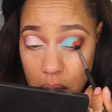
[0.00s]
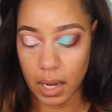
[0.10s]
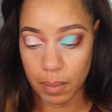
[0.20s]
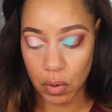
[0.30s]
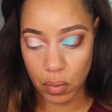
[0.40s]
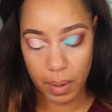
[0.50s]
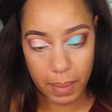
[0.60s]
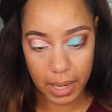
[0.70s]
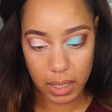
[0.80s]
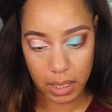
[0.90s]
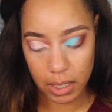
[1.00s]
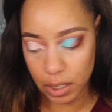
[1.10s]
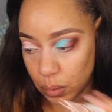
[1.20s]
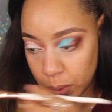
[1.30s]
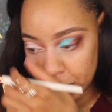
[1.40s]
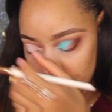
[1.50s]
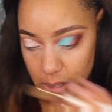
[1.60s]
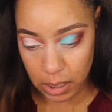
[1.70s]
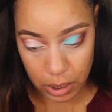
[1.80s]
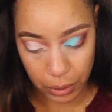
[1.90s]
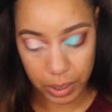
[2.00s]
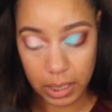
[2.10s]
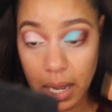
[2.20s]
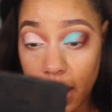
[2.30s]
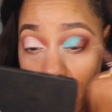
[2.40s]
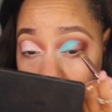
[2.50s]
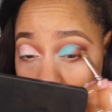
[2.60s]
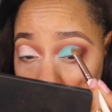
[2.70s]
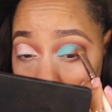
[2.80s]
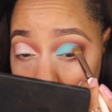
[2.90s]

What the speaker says: And I'm going back in with the T39.